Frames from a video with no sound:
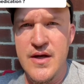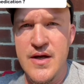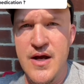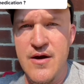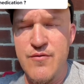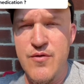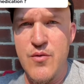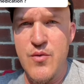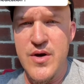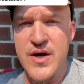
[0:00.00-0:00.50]

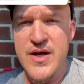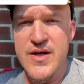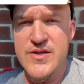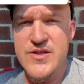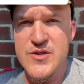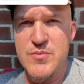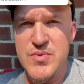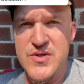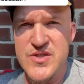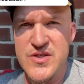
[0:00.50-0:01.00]
Now, if we want to get
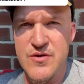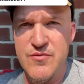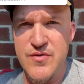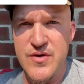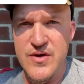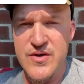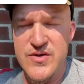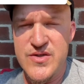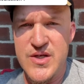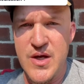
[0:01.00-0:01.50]

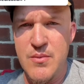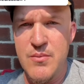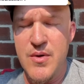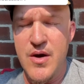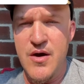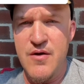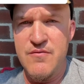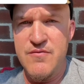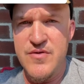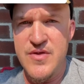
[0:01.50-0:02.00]
specific, some
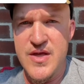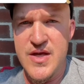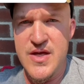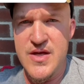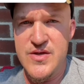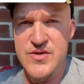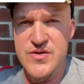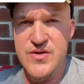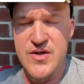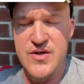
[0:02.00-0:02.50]
of
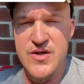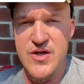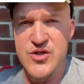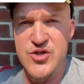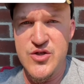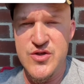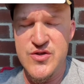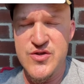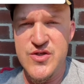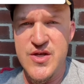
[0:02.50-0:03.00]
these
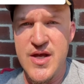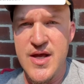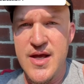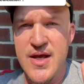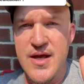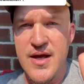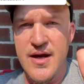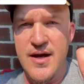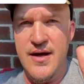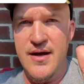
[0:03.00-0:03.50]
conditions
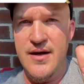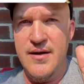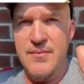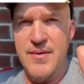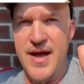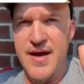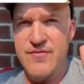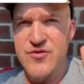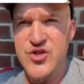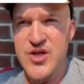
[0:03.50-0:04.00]

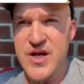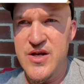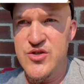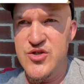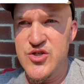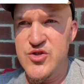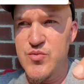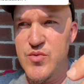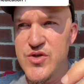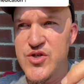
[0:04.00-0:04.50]
um, have
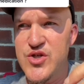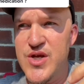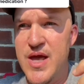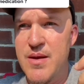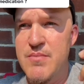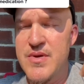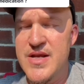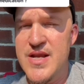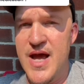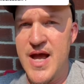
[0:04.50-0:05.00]
changes which
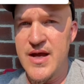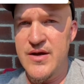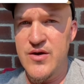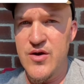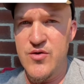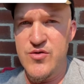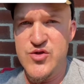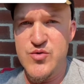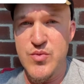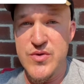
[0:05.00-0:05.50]
can be
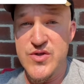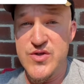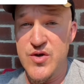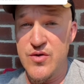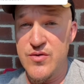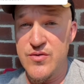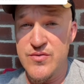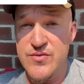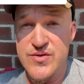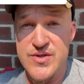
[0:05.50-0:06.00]
diagnosed with
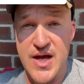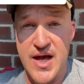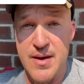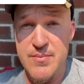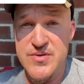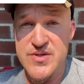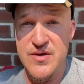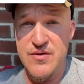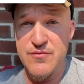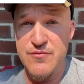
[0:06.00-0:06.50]
certain
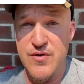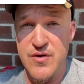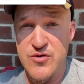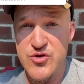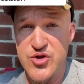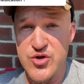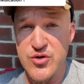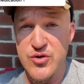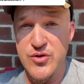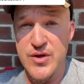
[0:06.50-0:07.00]
types of
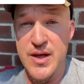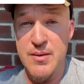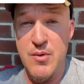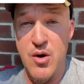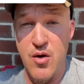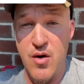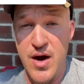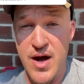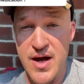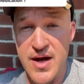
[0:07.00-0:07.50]
functional
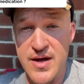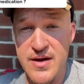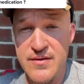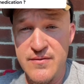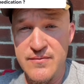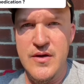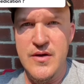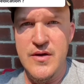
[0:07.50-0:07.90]
MRI.